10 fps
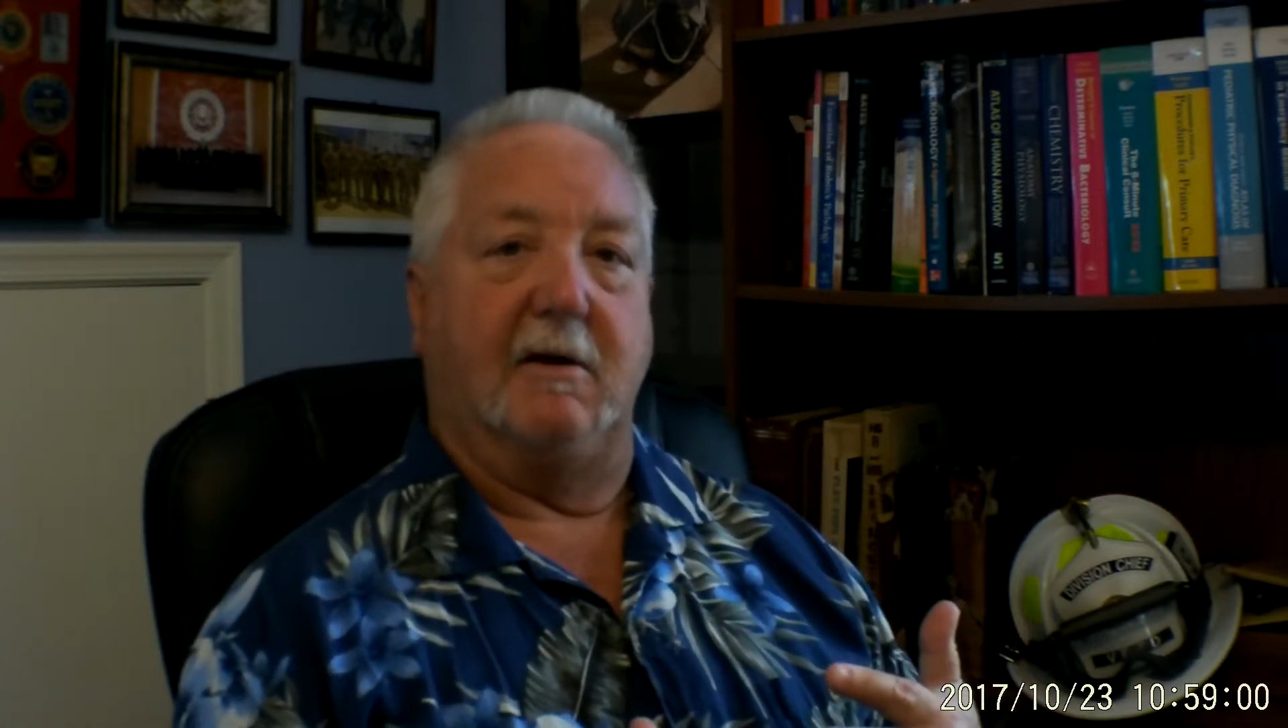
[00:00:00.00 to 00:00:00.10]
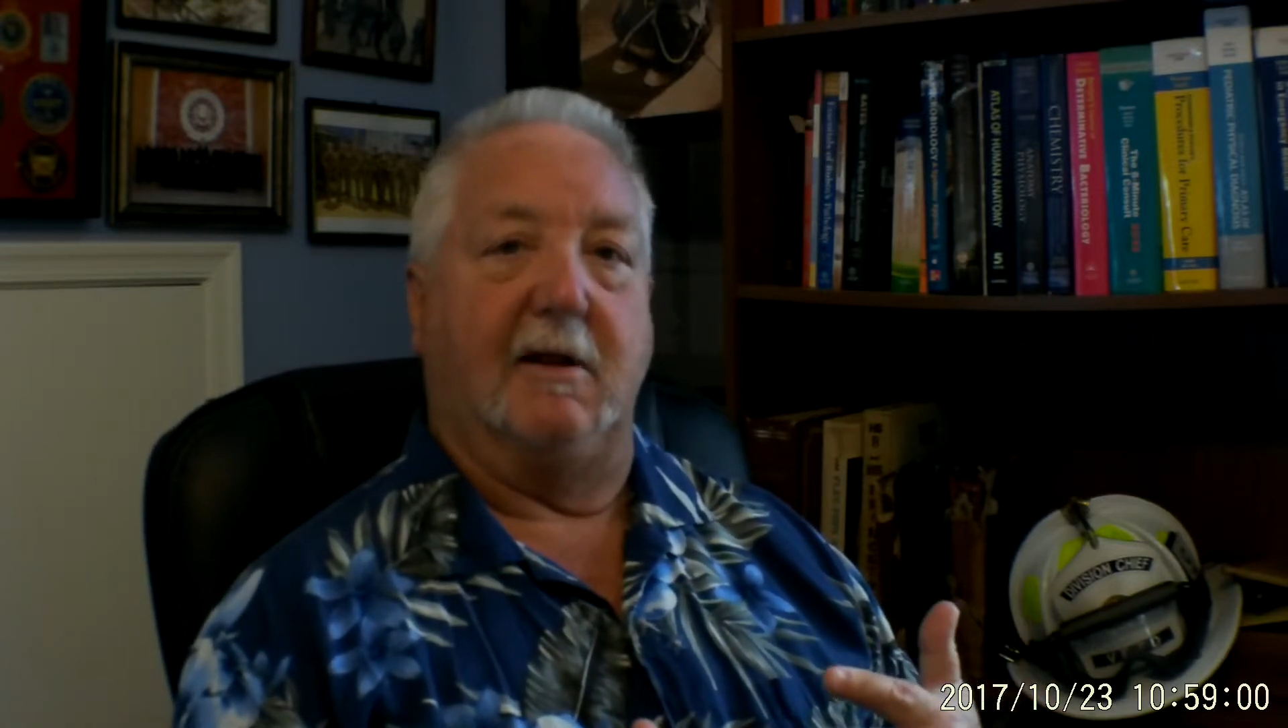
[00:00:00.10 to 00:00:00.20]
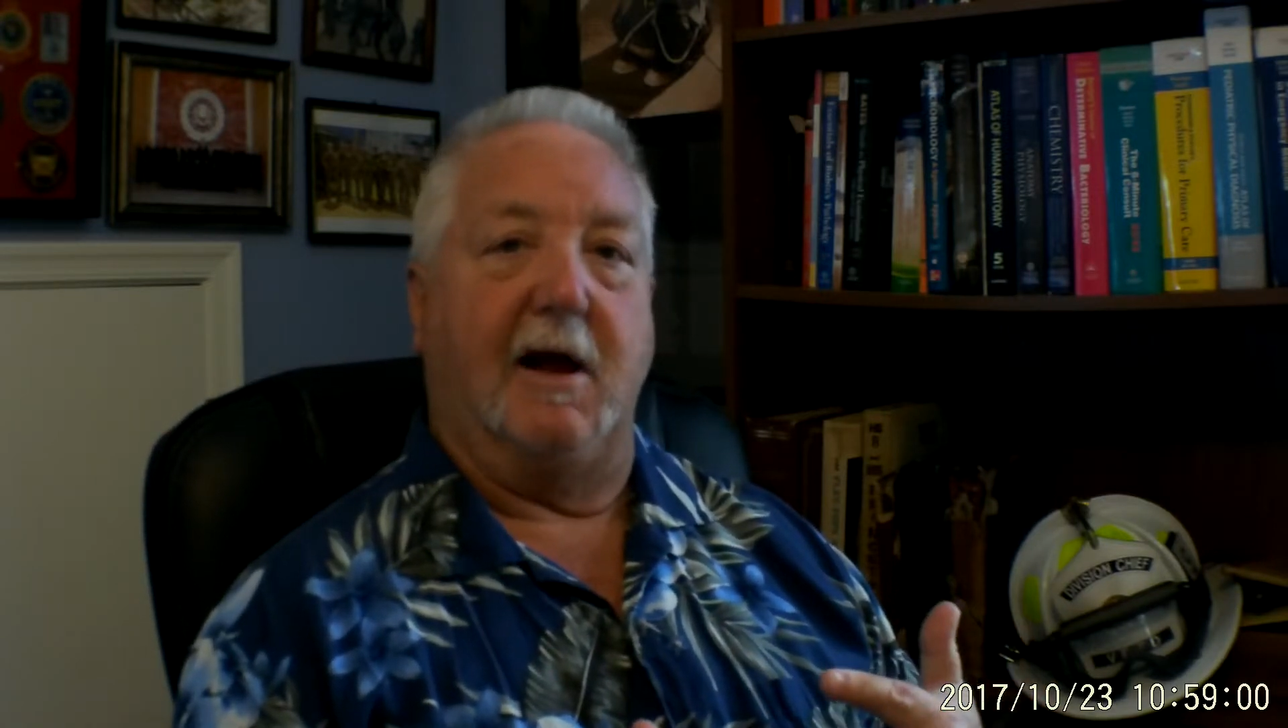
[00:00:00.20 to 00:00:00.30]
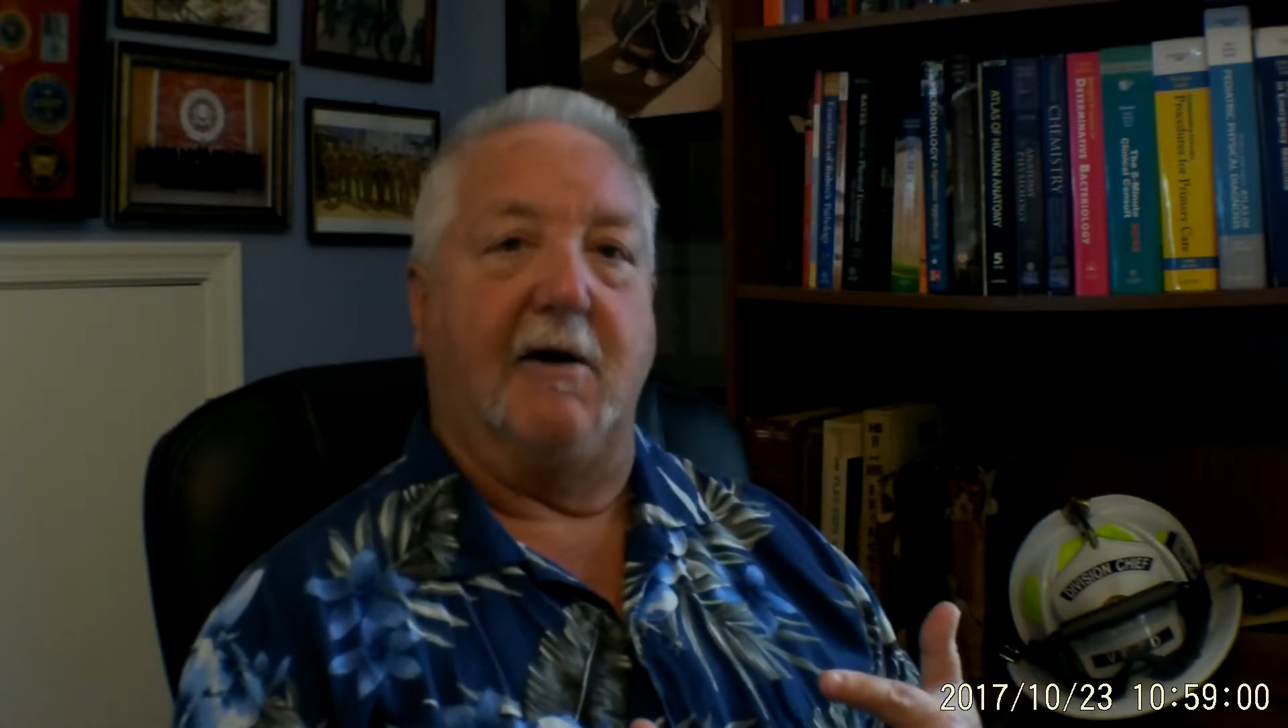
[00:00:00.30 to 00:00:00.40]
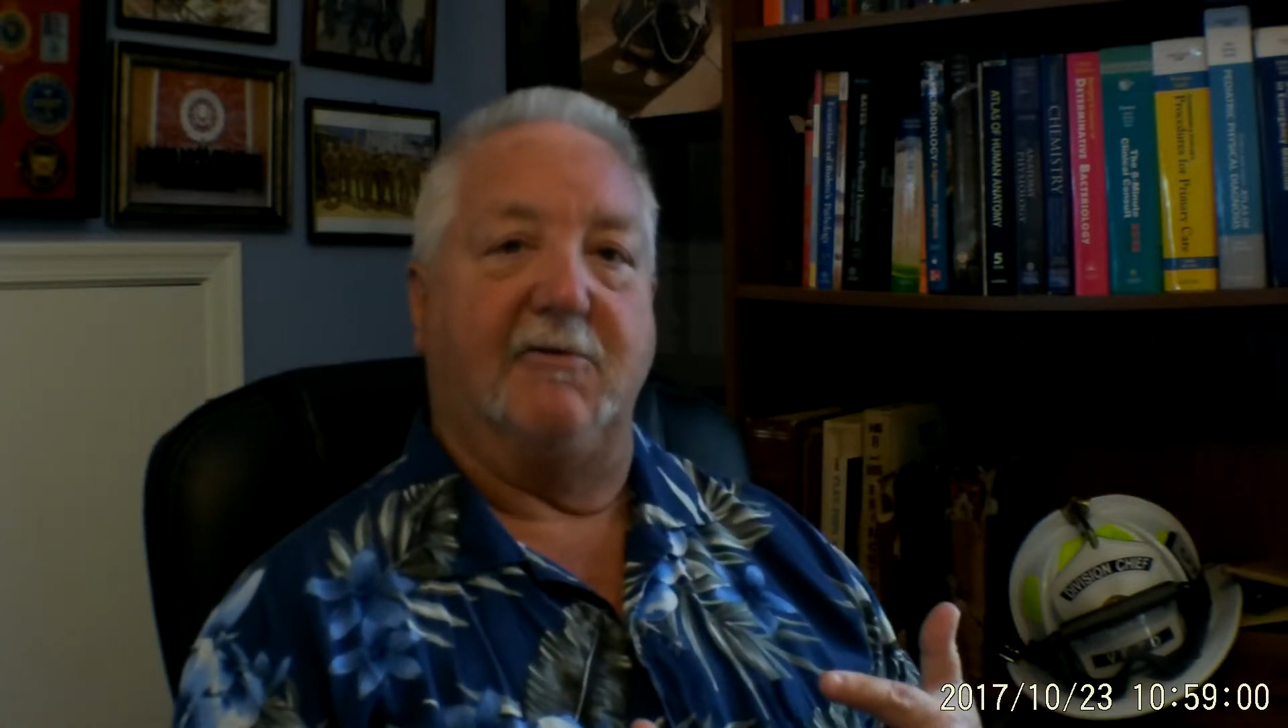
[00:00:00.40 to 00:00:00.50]

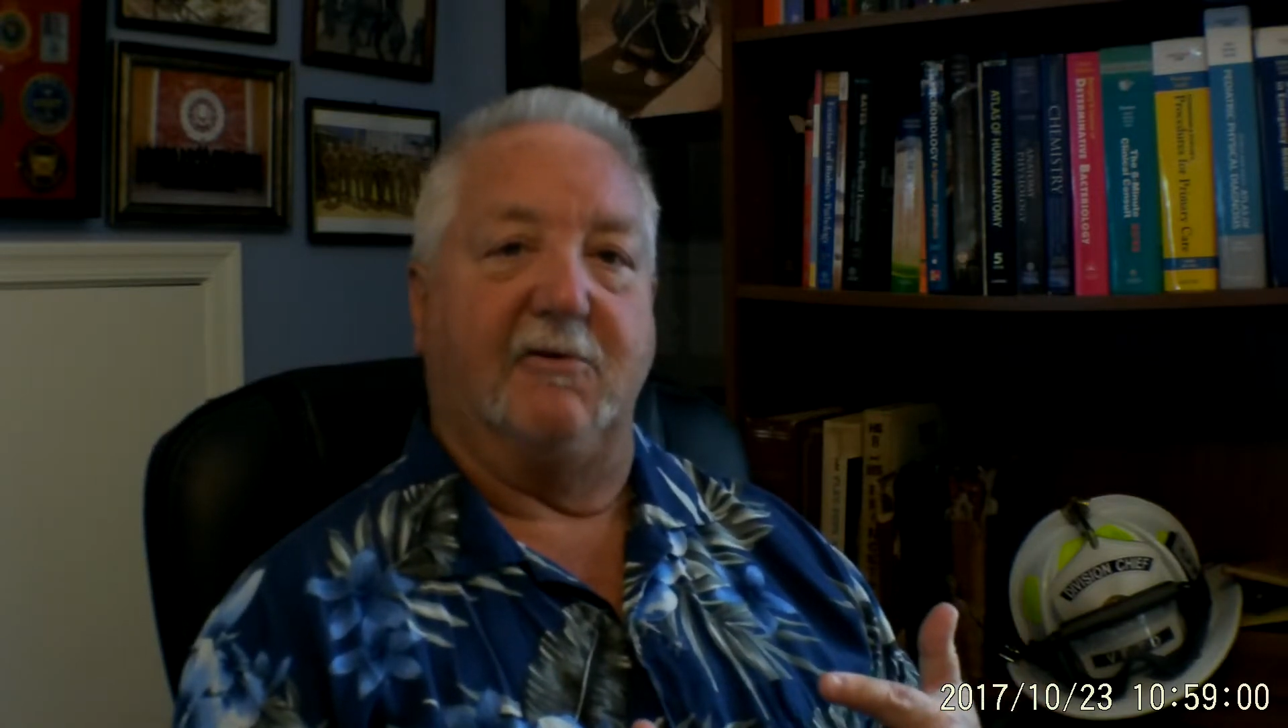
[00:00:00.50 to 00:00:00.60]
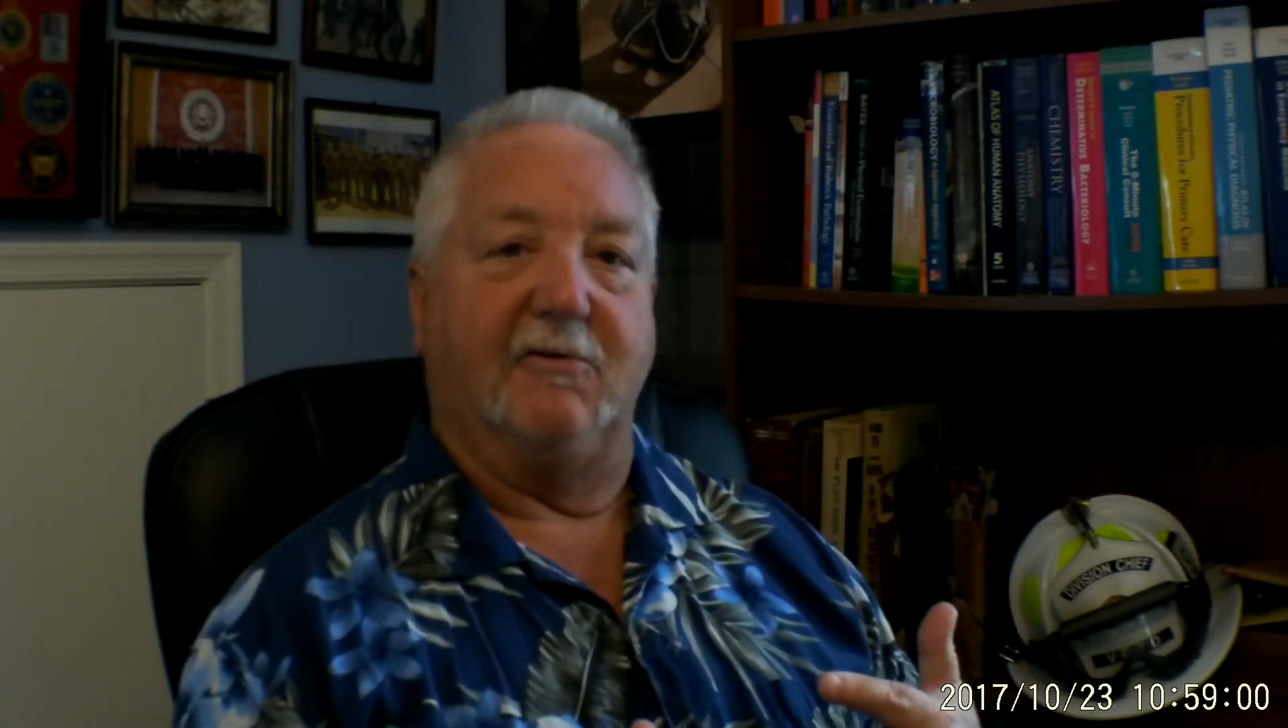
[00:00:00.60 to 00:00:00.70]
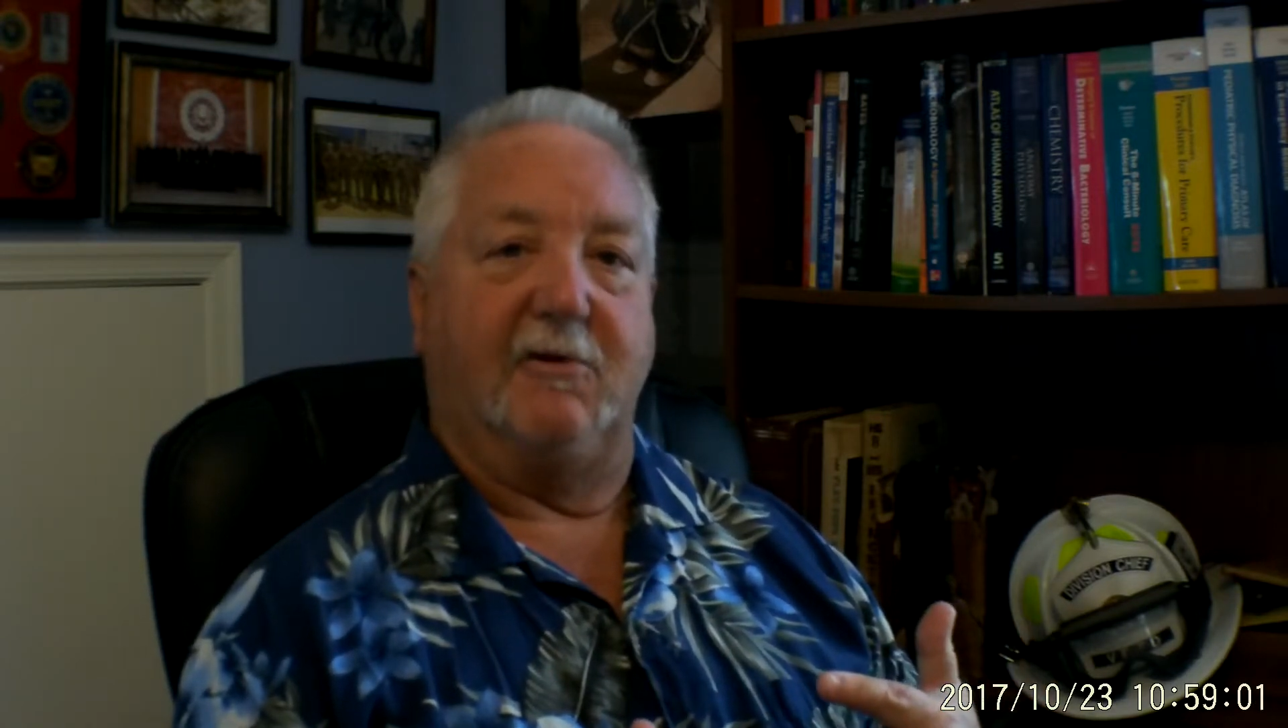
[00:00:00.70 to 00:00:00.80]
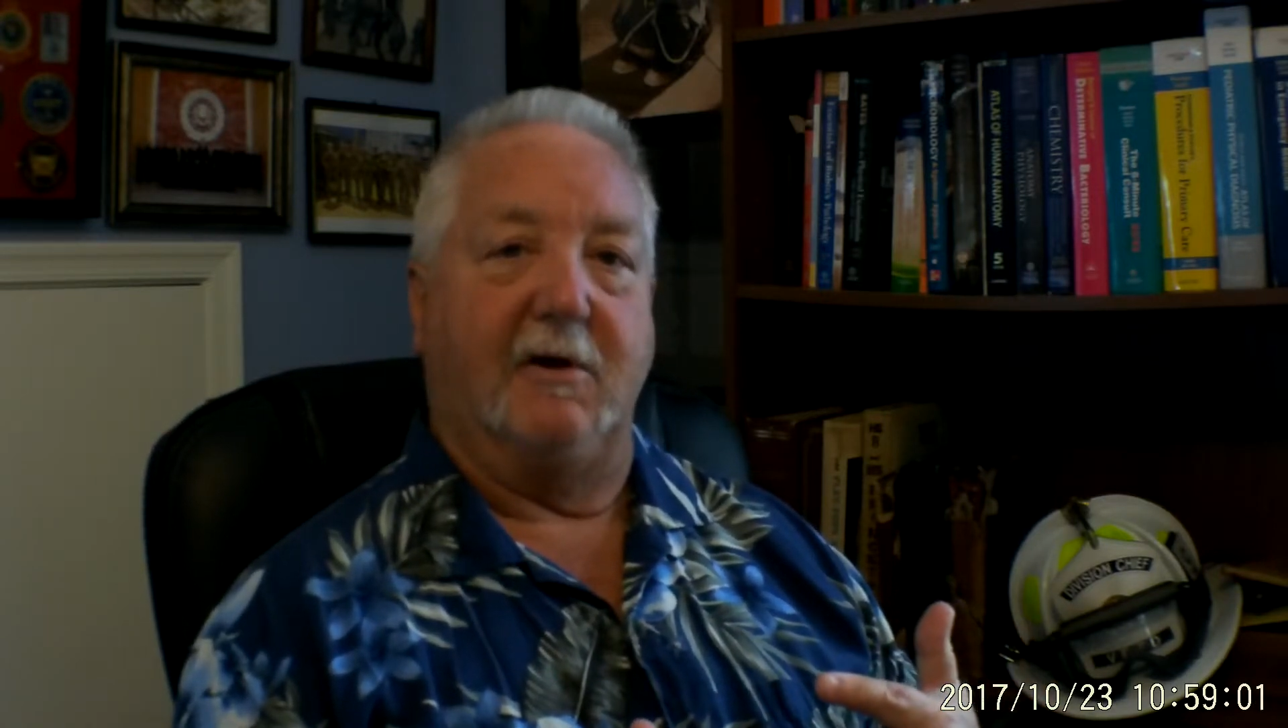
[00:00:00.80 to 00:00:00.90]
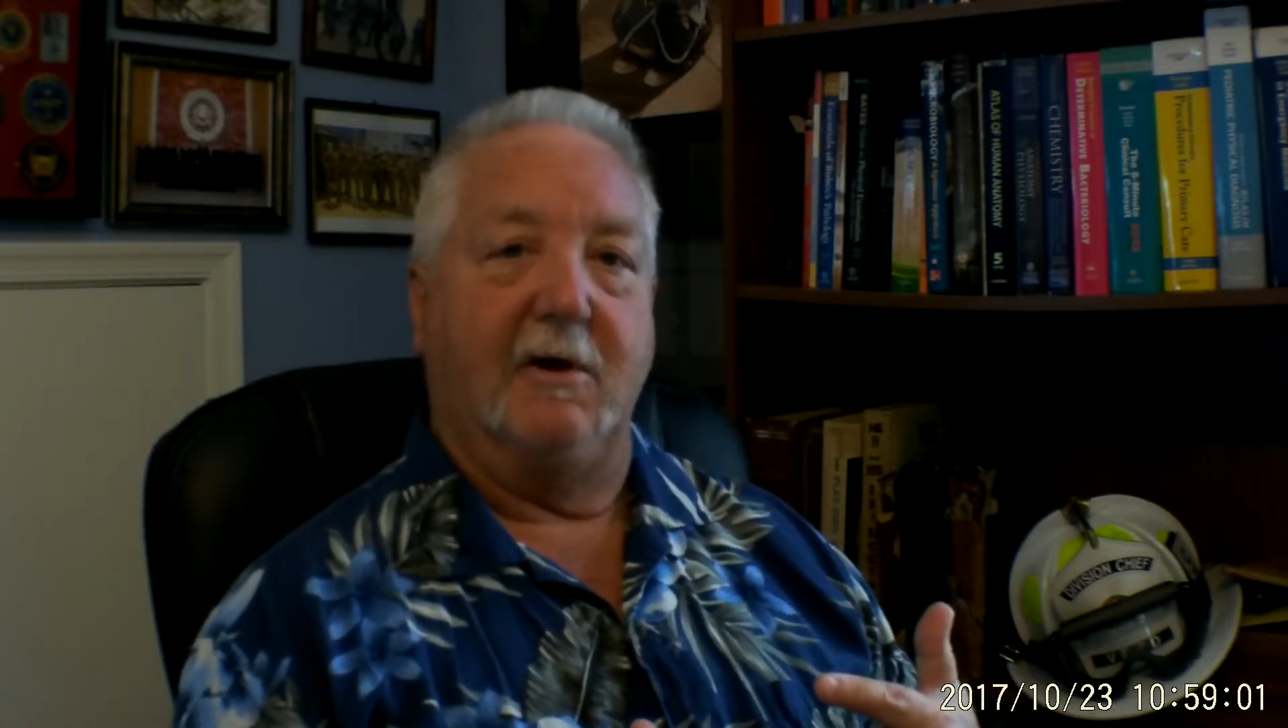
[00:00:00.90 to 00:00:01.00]
allows us
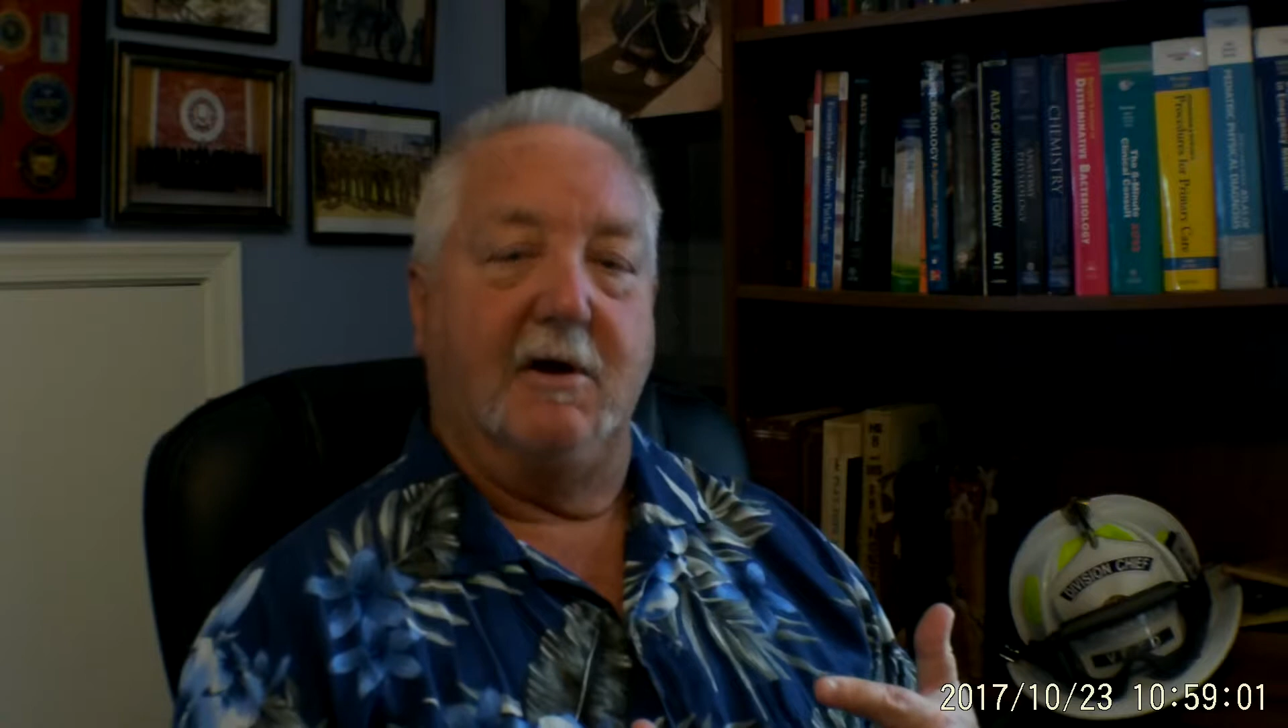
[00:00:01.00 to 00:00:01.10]
to